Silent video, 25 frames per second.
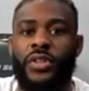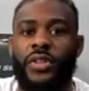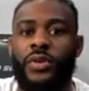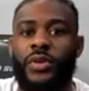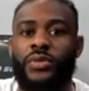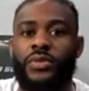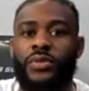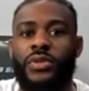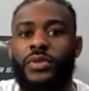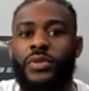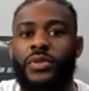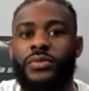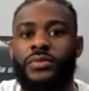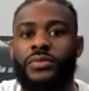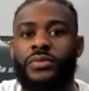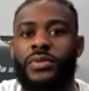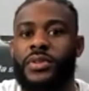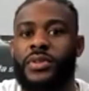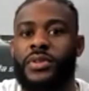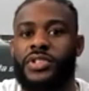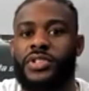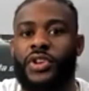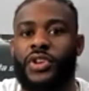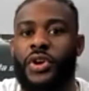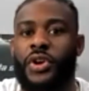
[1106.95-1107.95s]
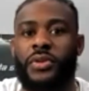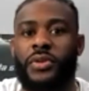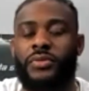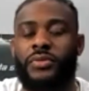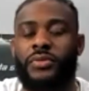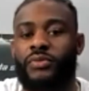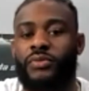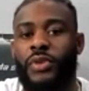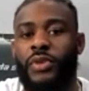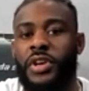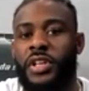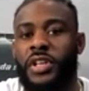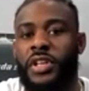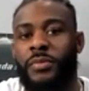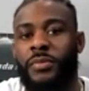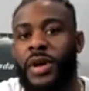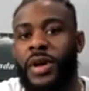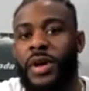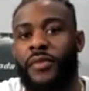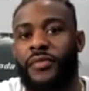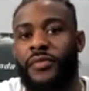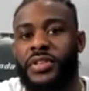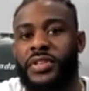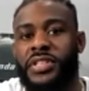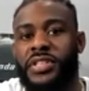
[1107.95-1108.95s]
Don't don't start running your
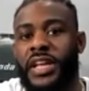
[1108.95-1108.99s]
mouth